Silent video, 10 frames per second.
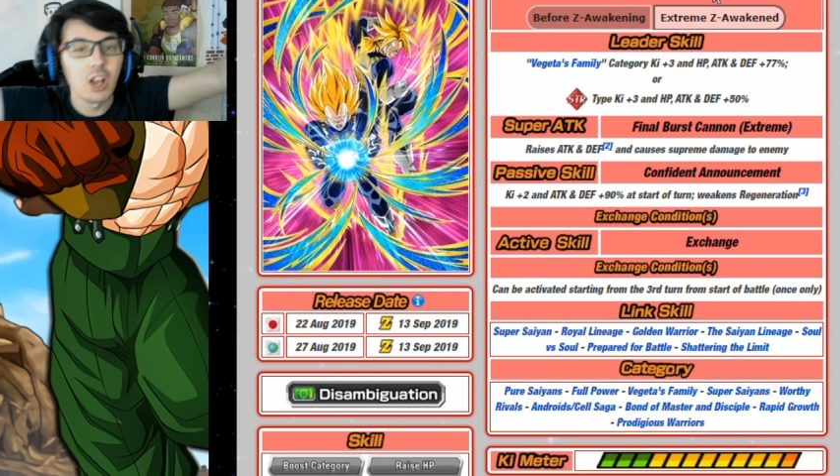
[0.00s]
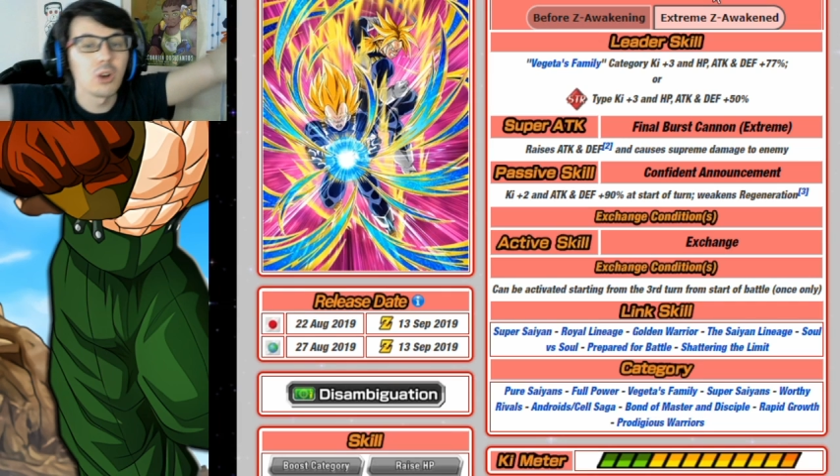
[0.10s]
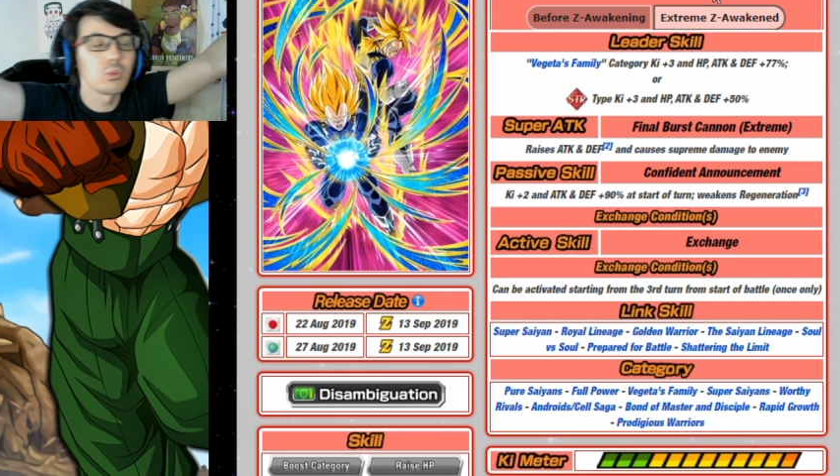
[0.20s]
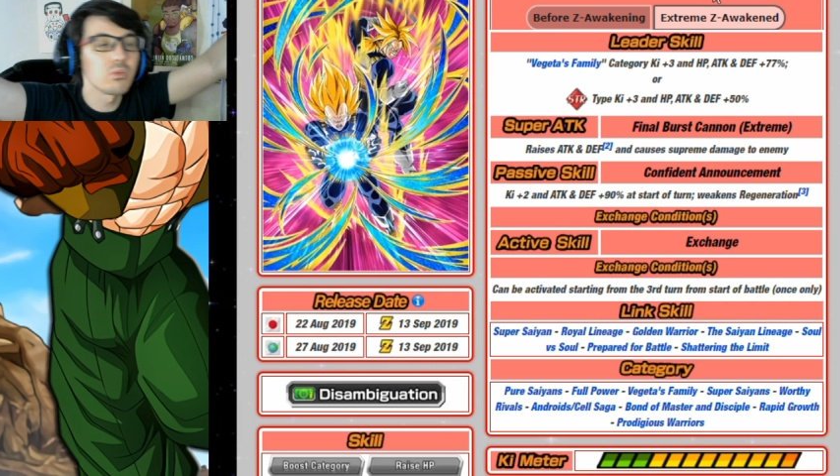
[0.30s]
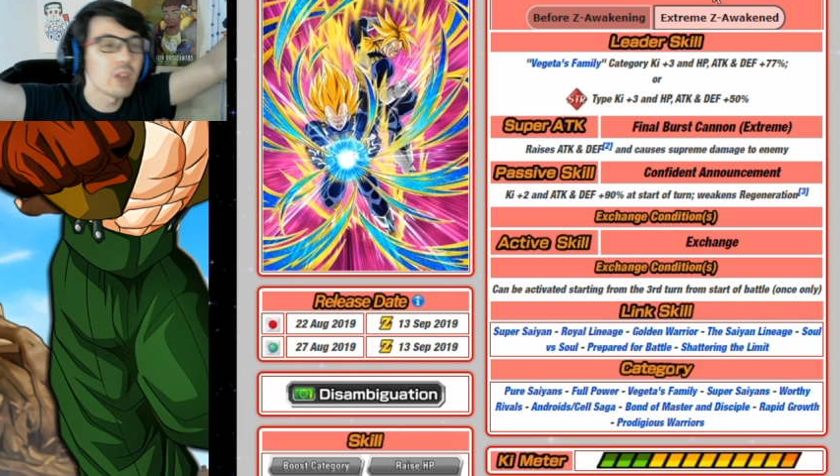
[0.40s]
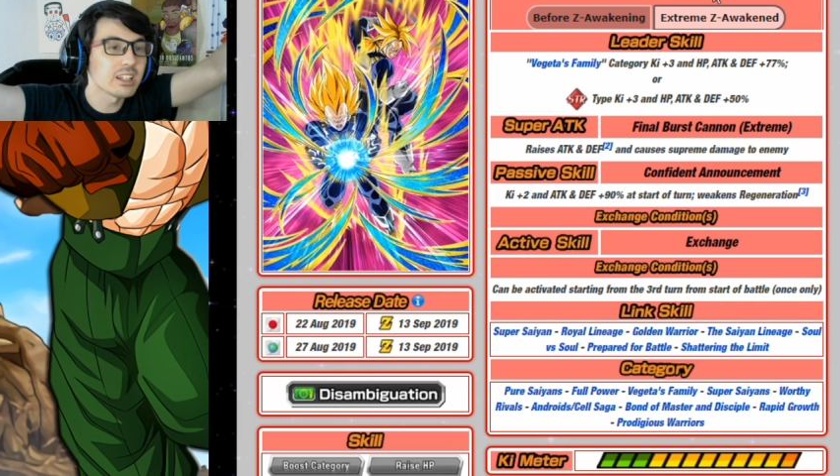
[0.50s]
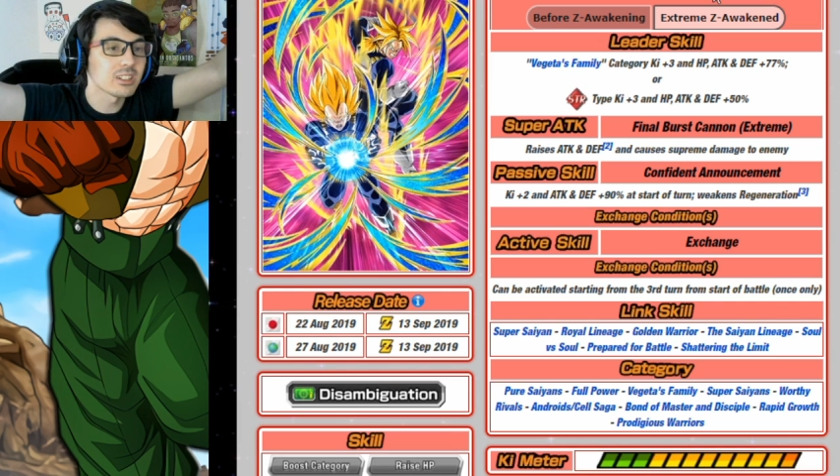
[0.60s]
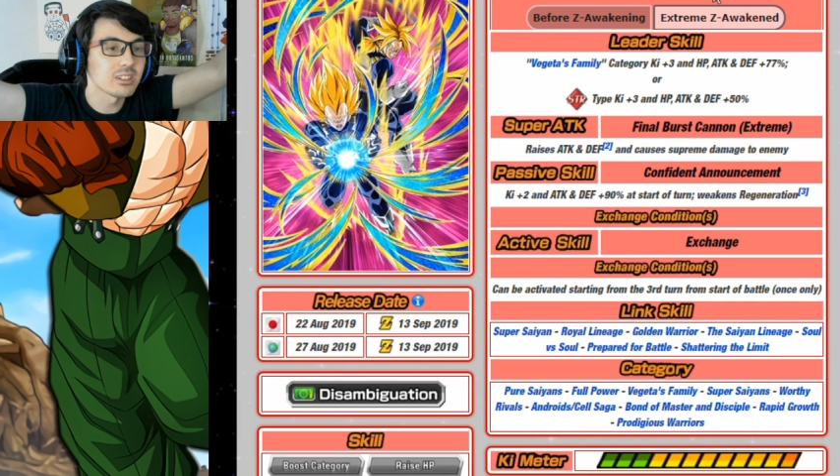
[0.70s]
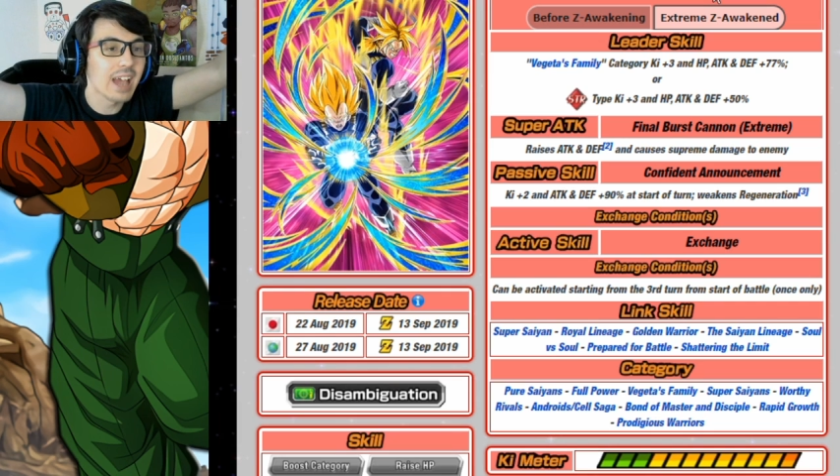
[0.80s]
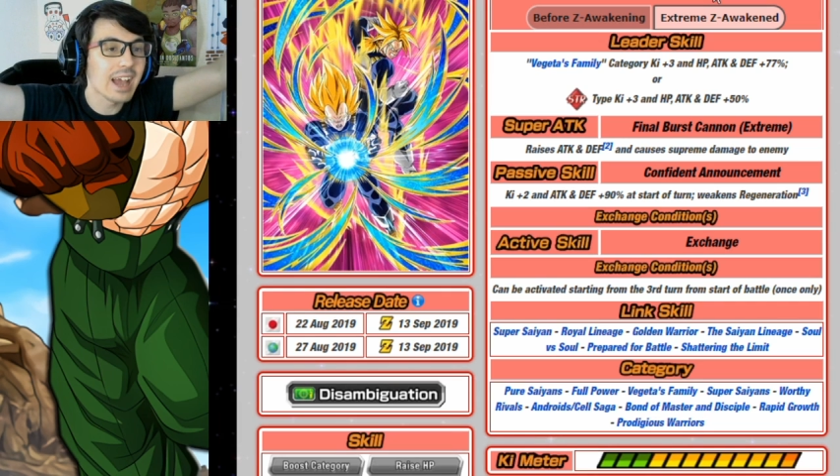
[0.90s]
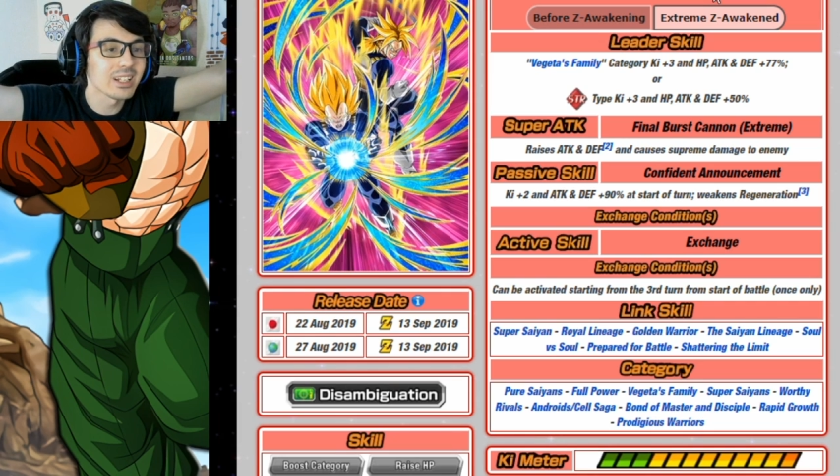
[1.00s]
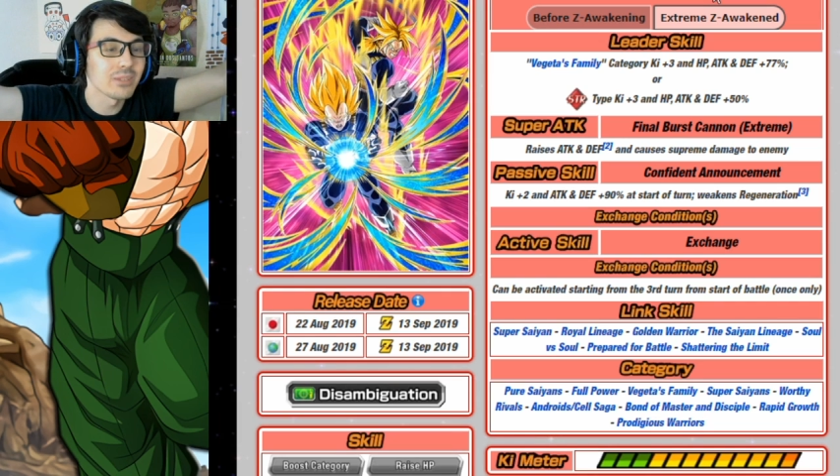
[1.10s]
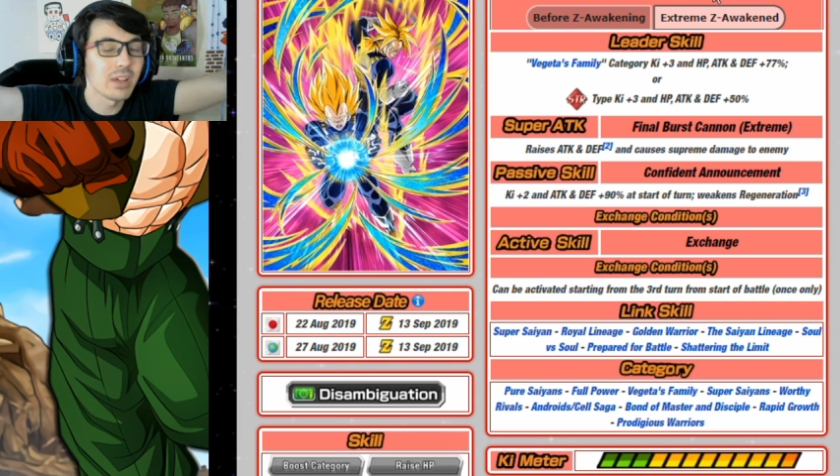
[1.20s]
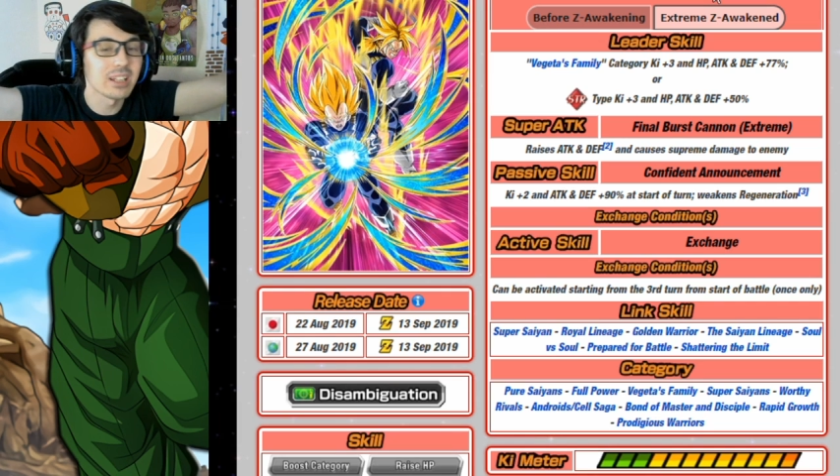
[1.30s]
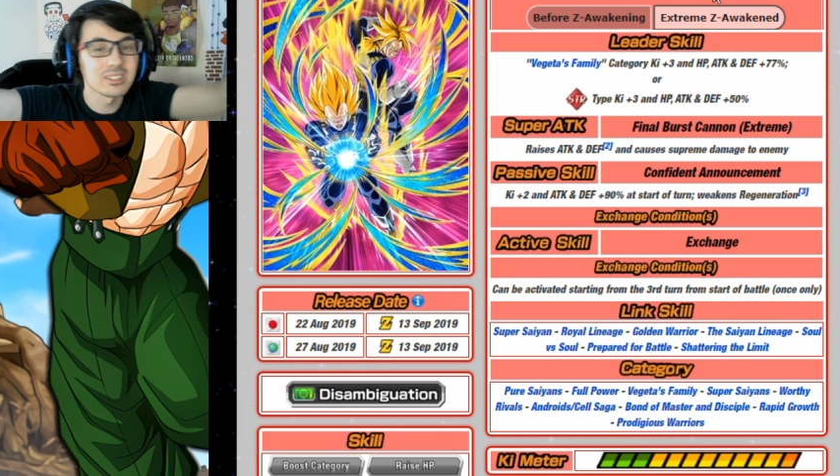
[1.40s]
who raise their attack and
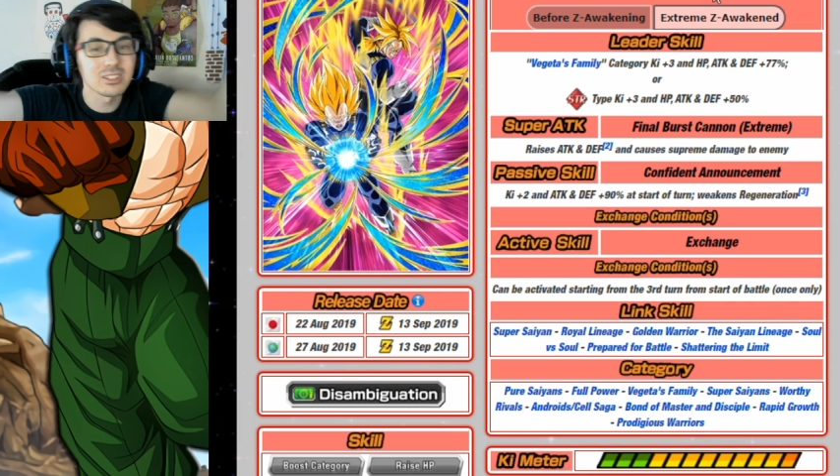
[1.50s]
defense,